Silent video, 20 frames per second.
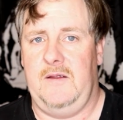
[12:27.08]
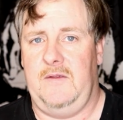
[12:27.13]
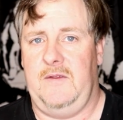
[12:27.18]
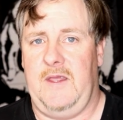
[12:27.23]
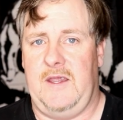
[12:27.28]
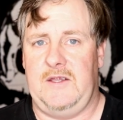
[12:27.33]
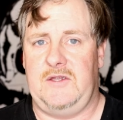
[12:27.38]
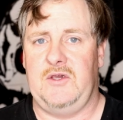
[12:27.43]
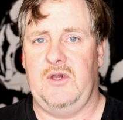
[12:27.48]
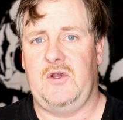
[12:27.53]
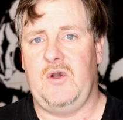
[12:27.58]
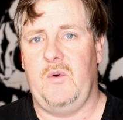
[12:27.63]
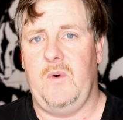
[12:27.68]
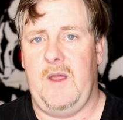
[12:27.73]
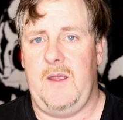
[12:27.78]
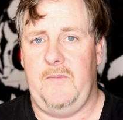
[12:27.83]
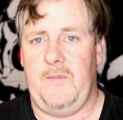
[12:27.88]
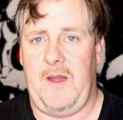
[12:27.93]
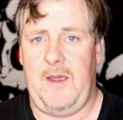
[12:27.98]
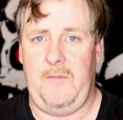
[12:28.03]
they took
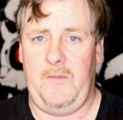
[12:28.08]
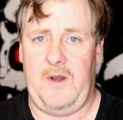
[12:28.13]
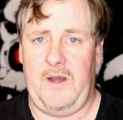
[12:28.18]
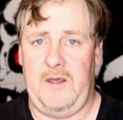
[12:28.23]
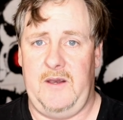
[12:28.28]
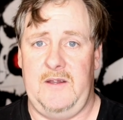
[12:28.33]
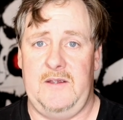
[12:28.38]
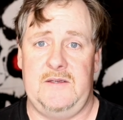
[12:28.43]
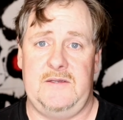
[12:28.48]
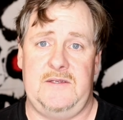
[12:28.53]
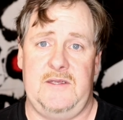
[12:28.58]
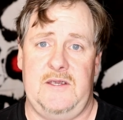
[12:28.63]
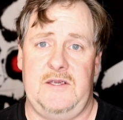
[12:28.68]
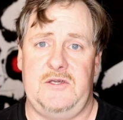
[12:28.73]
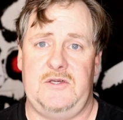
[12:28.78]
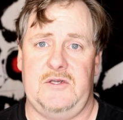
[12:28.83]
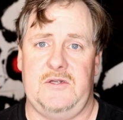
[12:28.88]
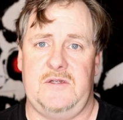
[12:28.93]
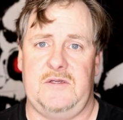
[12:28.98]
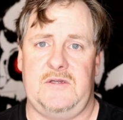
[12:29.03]
away my
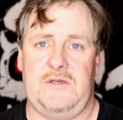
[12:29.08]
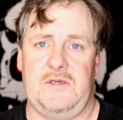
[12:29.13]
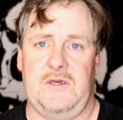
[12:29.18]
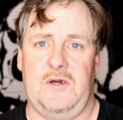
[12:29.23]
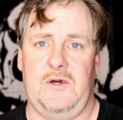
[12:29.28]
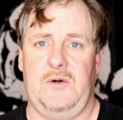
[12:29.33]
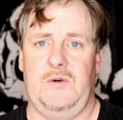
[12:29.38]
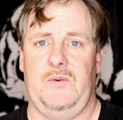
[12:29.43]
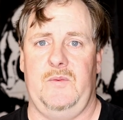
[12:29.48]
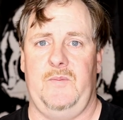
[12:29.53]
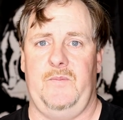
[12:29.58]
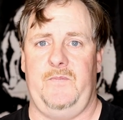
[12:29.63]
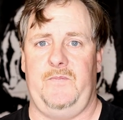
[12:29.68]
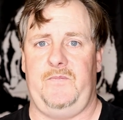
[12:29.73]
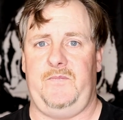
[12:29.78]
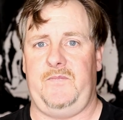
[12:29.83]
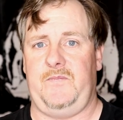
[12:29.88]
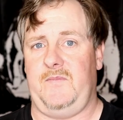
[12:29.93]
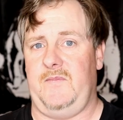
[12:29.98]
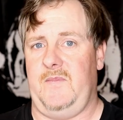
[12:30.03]
monetization, so
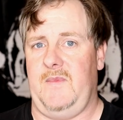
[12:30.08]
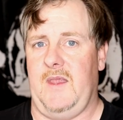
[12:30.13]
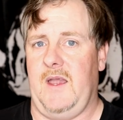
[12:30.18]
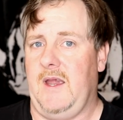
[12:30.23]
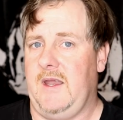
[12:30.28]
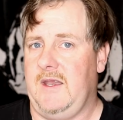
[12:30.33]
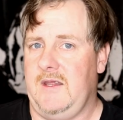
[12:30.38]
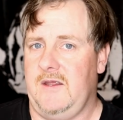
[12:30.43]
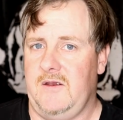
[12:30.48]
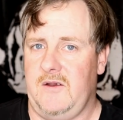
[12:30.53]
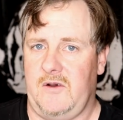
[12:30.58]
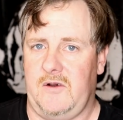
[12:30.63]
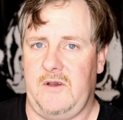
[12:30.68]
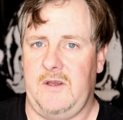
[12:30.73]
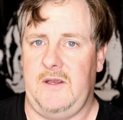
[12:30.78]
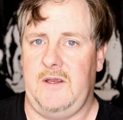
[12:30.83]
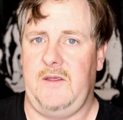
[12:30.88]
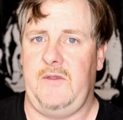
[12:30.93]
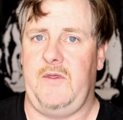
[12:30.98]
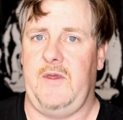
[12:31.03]
I didn't earn
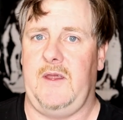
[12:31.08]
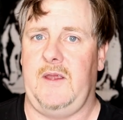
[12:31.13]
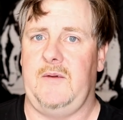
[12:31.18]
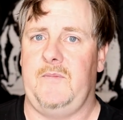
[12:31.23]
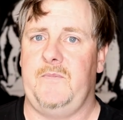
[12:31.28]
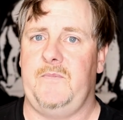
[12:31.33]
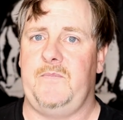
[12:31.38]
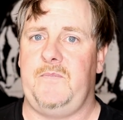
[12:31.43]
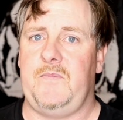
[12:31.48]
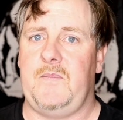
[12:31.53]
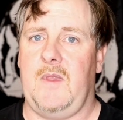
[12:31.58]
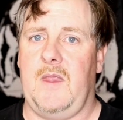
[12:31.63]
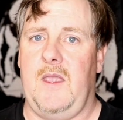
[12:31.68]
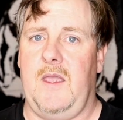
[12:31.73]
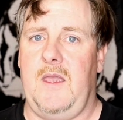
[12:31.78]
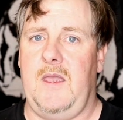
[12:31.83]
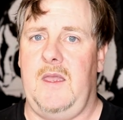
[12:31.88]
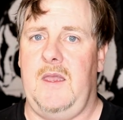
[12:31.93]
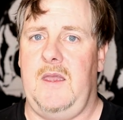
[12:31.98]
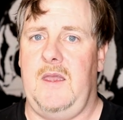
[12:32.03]
anything.
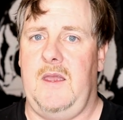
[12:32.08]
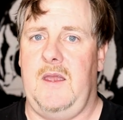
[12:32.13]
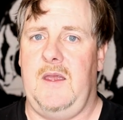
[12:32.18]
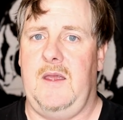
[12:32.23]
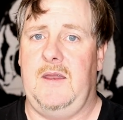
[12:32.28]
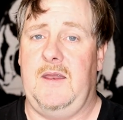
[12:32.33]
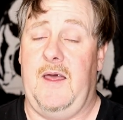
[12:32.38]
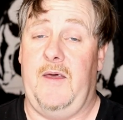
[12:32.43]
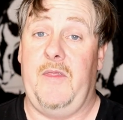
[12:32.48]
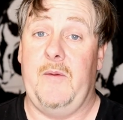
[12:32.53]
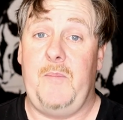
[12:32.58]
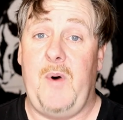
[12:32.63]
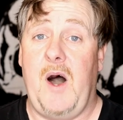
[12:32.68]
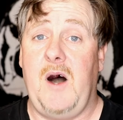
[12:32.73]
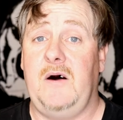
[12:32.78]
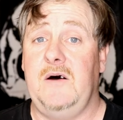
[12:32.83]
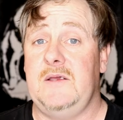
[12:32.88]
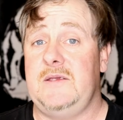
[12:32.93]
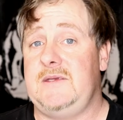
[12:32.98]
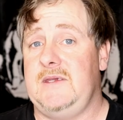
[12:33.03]
Now, the
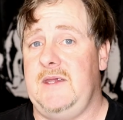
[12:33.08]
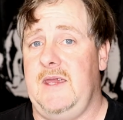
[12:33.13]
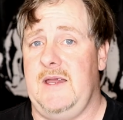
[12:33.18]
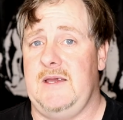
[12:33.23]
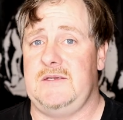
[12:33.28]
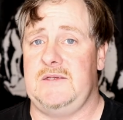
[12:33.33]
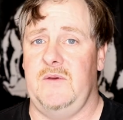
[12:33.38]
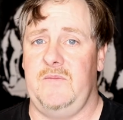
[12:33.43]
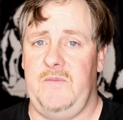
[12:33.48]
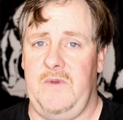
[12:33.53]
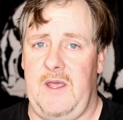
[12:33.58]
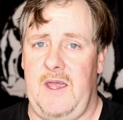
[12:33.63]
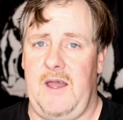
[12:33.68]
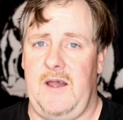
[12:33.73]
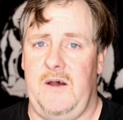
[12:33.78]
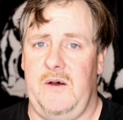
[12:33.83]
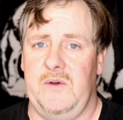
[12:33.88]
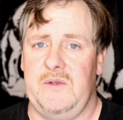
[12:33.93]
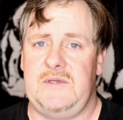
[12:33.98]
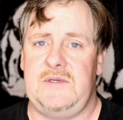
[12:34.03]
policy as of
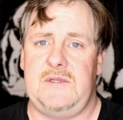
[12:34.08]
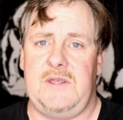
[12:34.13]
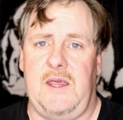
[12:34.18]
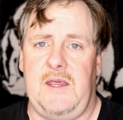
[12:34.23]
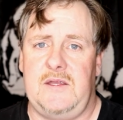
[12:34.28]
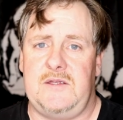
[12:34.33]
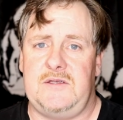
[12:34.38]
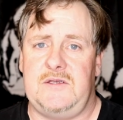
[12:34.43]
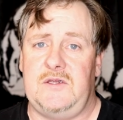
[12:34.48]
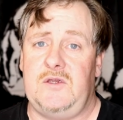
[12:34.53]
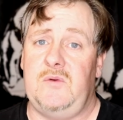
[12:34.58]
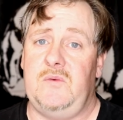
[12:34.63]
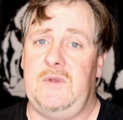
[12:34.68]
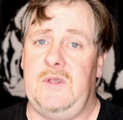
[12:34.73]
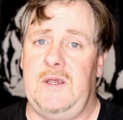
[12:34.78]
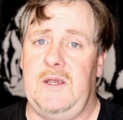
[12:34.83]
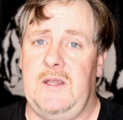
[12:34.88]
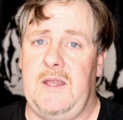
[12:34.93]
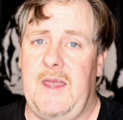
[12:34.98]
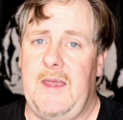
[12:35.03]
now states you
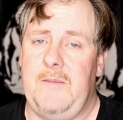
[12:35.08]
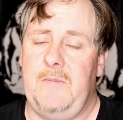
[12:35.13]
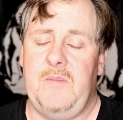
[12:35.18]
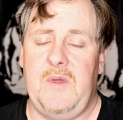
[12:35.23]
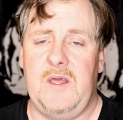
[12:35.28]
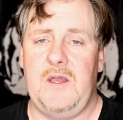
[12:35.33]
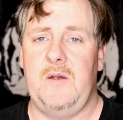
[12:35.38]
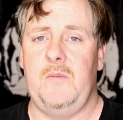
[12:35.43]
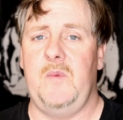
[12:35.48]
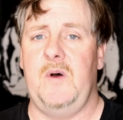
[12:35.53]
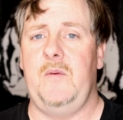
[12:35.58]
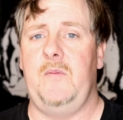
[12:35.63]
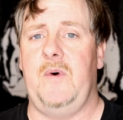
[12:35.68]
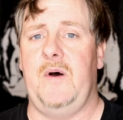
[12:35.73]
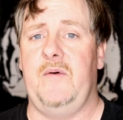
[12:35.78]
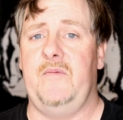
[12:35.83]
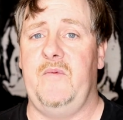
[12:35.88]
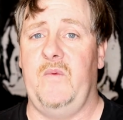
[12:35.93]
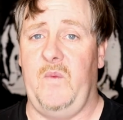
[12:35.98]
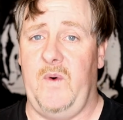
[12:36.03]
need a minimum
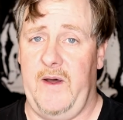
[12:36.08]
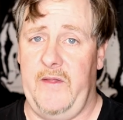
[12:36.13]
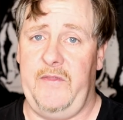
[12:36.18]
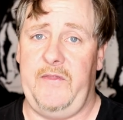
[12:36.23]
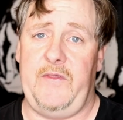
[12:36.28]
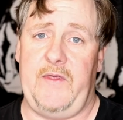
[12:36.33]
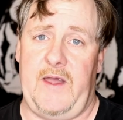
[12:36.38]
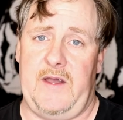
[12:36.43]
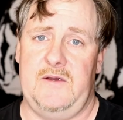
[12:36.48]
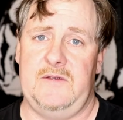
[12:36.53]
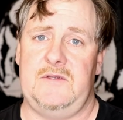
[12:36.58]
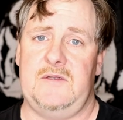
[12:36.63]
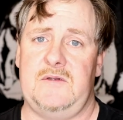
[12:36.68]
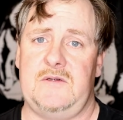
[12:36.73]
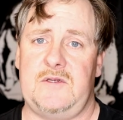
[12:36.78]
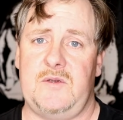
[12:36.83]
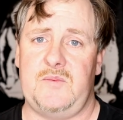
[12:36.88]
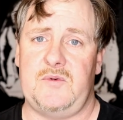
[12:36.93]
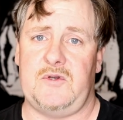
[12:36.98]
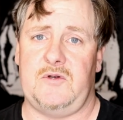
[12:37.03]
of 1,000
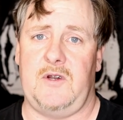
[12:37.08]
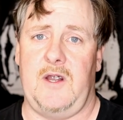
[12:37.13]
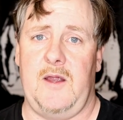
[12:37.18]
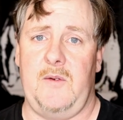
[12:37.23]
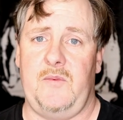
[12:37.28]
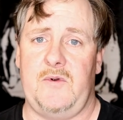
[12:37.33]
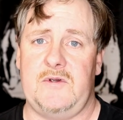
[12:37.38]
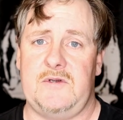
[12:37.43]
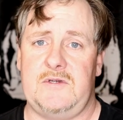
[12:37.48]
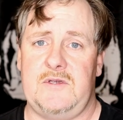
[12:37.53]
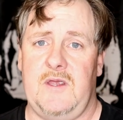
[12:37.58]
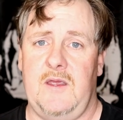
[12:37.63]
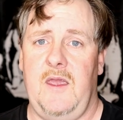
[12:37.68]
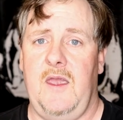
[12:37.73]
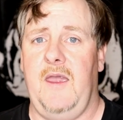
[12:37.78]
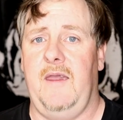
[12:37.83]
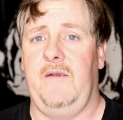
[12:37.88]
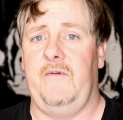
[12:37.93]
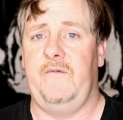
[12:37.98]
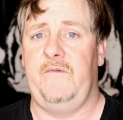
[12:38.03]
subscribers
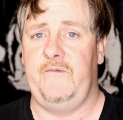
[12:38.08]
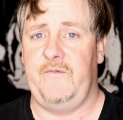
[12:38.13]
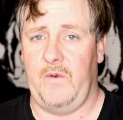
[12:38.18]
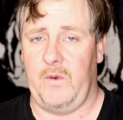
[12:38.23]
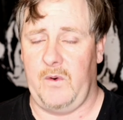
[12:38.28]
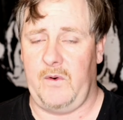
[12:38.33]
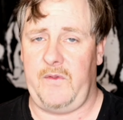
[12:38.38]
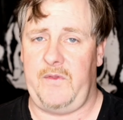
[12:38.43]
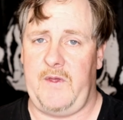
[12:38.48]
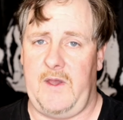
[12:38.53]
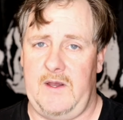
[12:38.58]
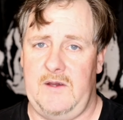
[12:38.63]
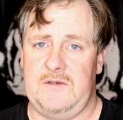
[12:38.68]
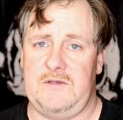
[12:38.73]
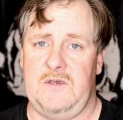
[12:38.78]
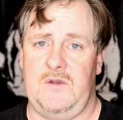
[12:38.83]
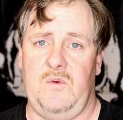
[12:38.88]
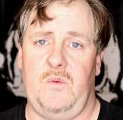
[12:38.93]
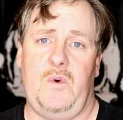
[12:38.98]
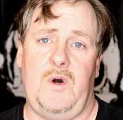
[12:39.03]
and
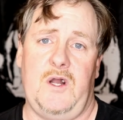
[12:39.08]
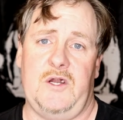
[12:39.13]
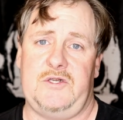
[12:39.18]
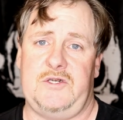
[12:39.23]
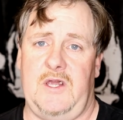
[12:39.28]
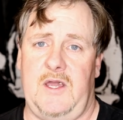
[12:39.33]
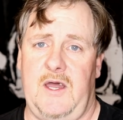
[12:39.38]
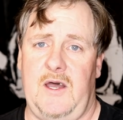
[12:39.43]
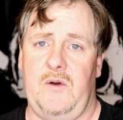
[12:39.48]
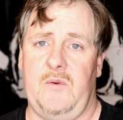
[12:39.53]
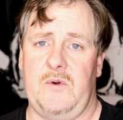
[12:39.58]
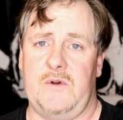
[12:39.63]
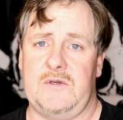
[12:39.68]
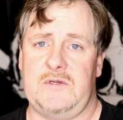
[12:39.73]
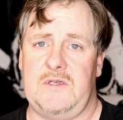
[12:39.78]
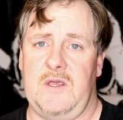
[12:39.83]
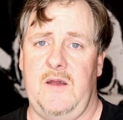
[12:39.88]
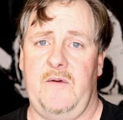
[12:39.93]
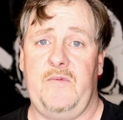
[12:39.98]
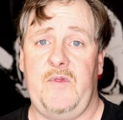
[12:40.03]
4,000 watch
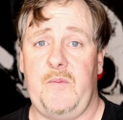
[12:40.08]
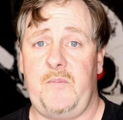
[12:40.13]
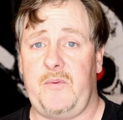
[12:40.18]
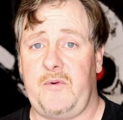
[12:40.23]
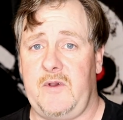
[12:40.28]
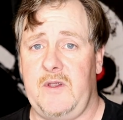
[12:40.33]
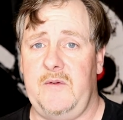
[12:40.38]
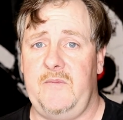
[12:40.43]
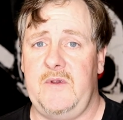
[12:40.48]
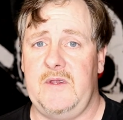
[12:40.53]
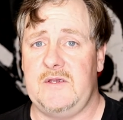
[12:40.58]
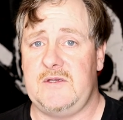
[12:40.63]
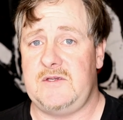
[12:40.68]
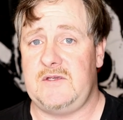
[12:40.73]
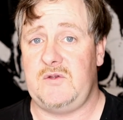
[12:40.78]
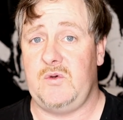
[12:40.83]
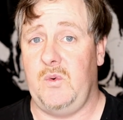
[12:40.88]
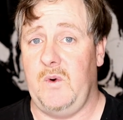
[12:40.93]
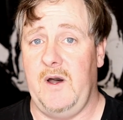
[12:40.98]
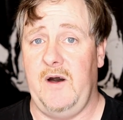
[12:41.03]
hours of the previous
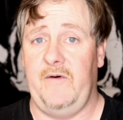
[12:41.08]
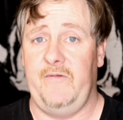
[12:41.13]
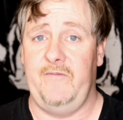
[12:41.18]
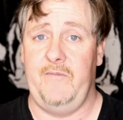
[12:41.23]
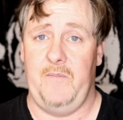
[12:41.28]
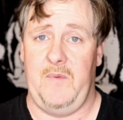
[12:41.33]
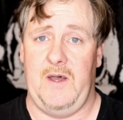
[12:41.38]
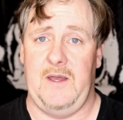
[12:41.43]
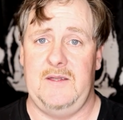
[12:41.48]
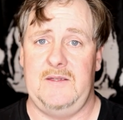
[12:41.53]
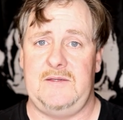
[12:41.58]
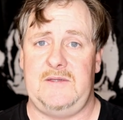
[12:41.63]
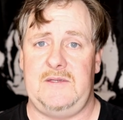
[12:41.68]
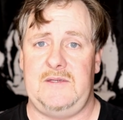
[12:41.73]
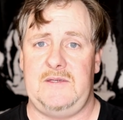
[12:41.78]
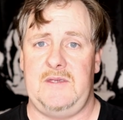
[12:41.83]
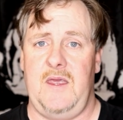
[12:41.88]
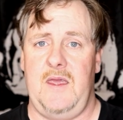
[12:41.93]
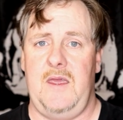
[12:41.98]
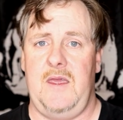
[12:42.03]
12
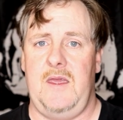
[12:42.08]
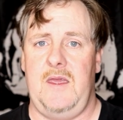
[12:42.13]
months.